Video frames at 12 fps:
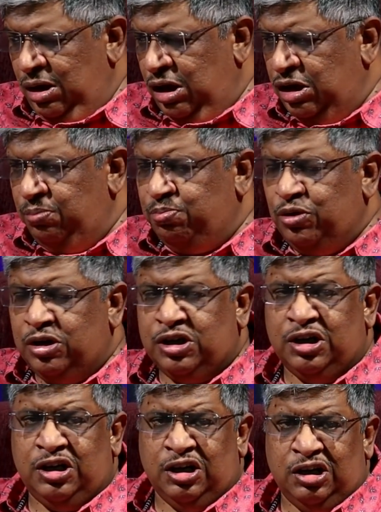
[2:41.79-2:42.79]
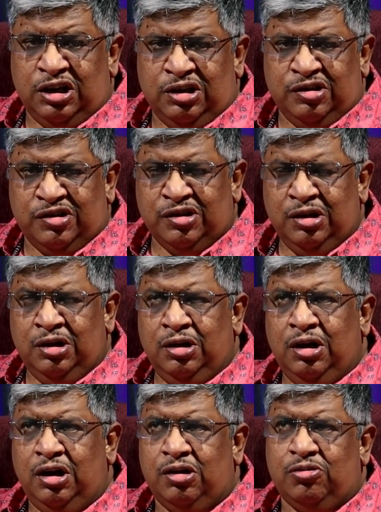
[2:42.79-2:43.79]
unimportant alliance
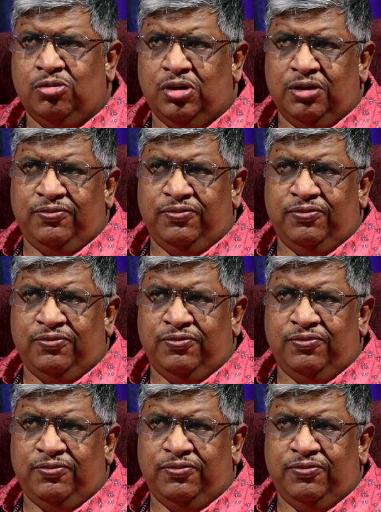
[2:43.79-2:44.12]
are today